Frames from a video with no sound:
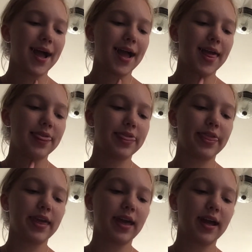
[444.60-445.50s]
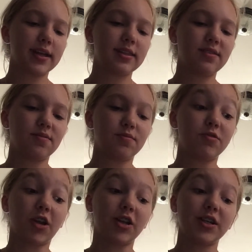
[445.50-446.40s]
I think I got these from
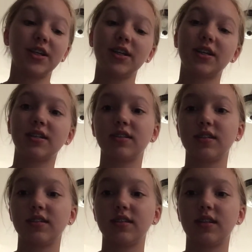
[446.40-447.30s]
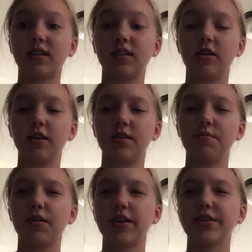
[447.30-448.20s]
Target, because isn't that the
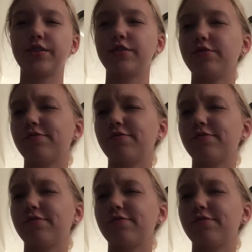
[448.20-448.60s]
Target brand?